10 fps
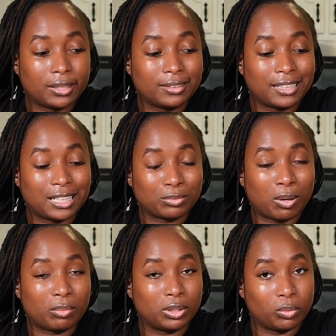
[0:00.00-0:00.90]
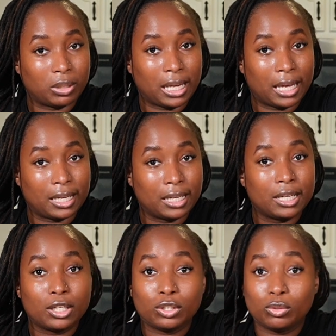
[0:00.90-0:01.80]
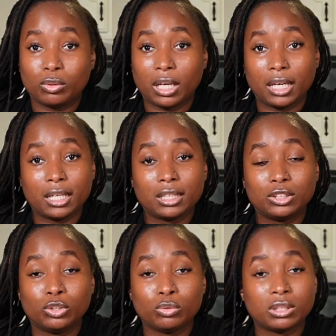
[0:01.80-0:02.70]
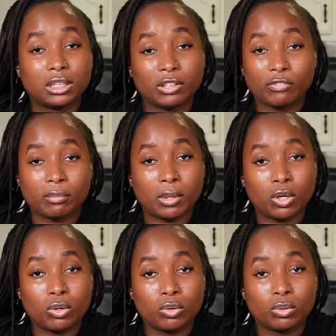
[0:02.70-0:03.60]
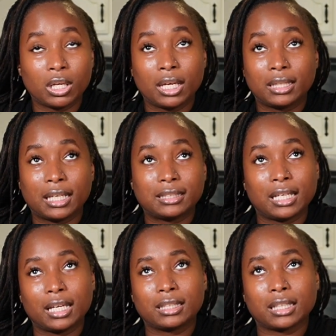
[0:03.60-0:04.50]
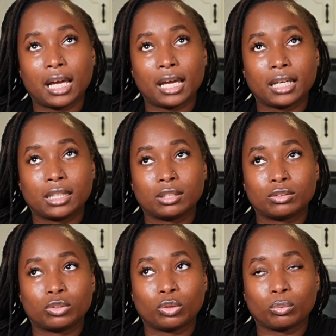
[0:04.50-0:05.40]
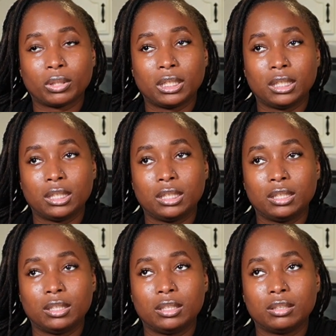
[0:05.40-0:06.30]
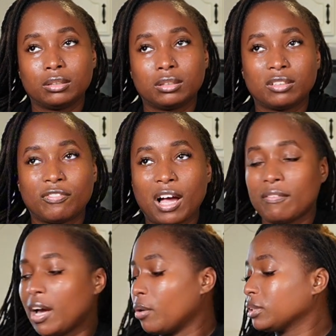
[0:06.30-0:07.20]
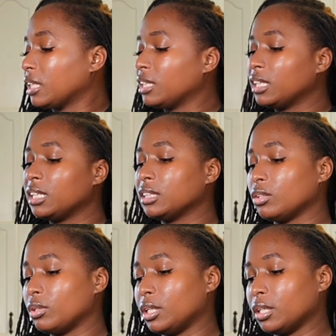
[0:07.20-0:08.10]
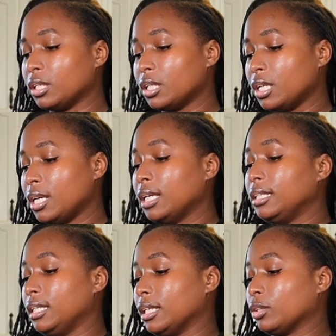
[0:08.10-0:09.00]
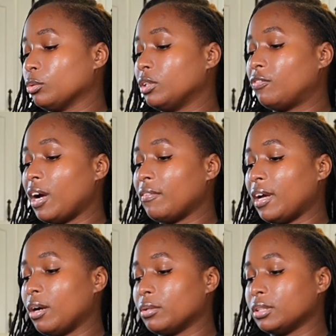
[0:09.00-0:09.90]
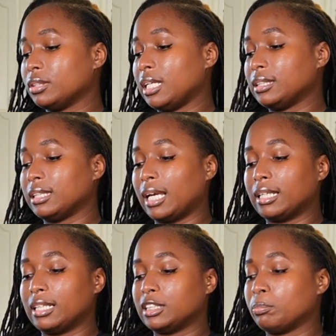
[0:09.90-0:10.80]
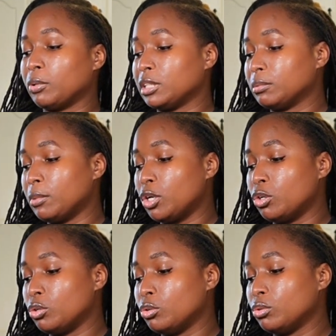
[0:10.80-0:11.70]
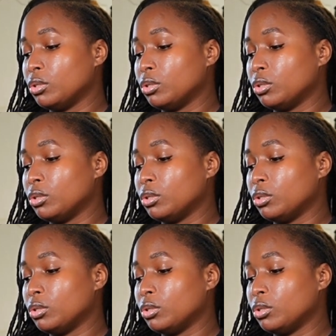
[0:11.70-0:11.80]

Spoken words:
that's why we're doing that. You can use a different mode that takes like 3 to 5 hours, I think it is on here. Yeah, 3 to 5 hours. That's like an express mode